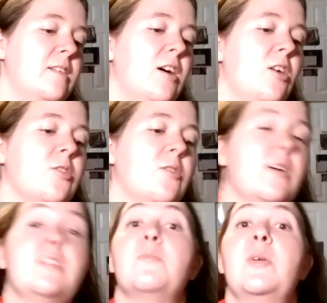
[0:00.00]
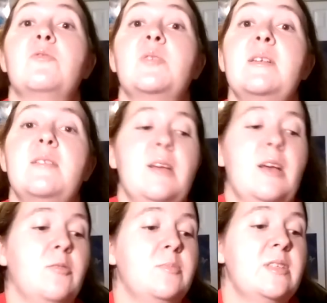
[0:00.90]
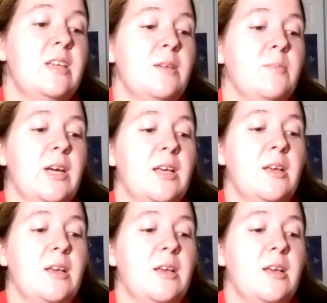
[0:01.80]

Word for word: Although I suppose it helped keep my